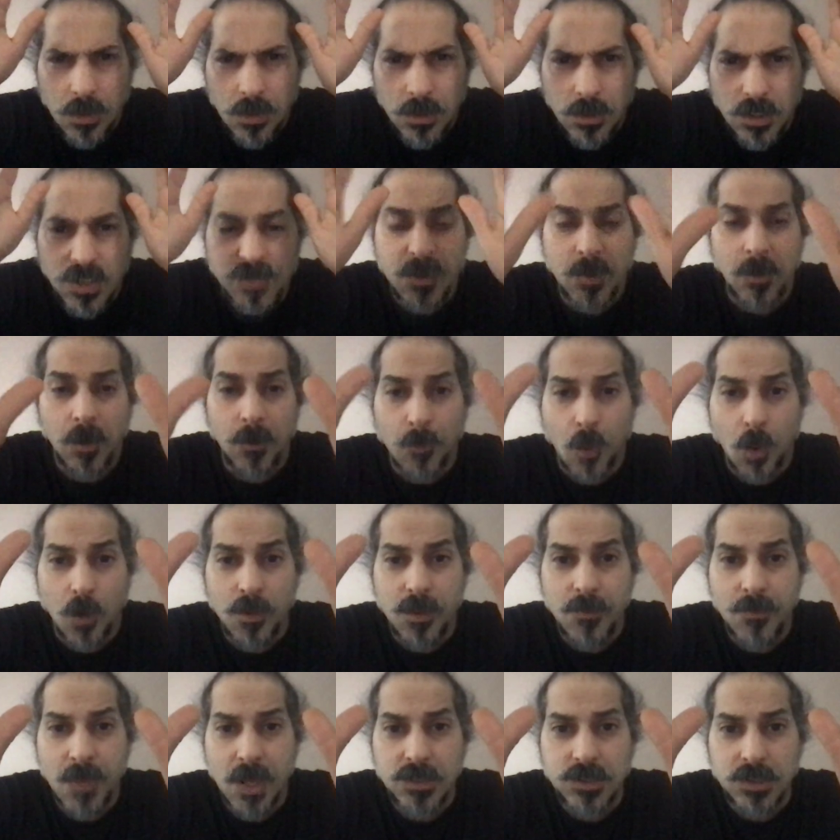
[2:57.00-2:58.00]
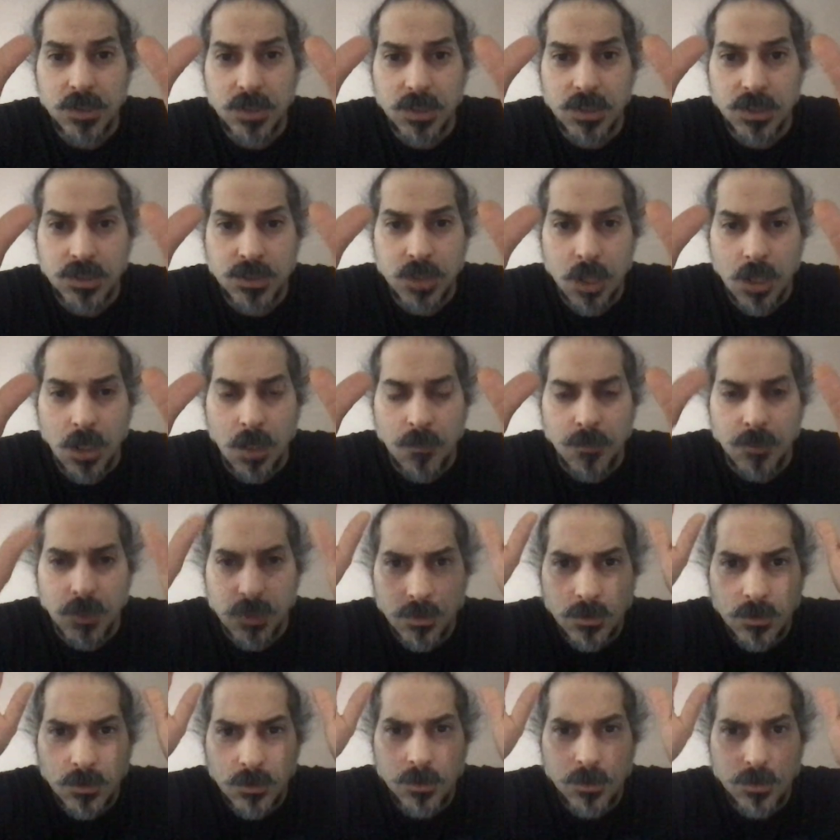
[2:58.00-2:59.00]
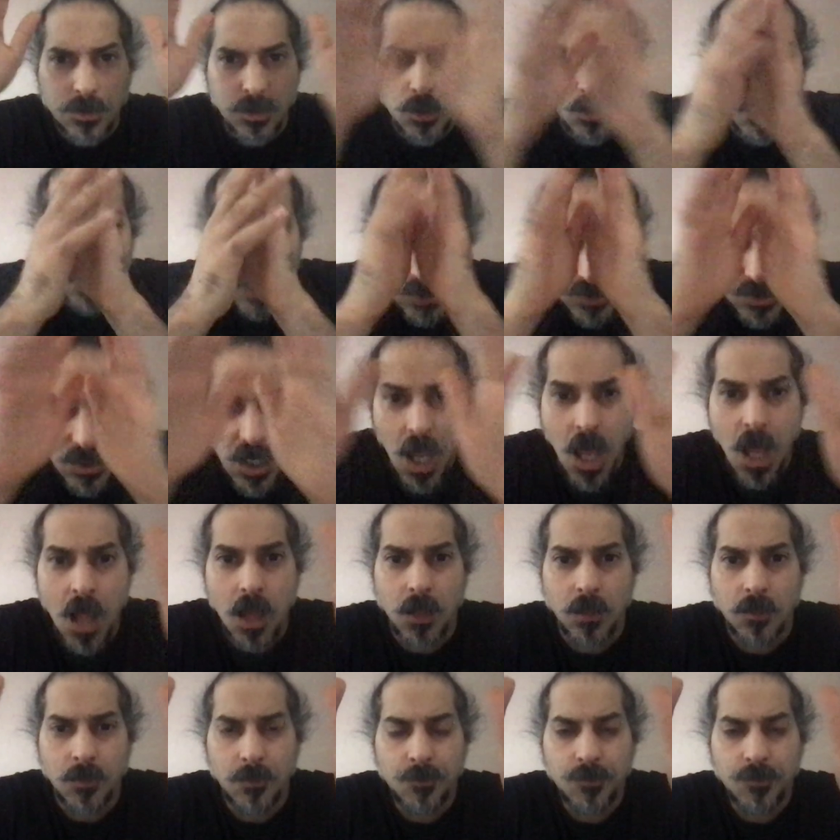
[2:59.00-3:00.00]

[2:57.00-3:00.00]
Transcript: These people are more than mentally disturbed. You can tell.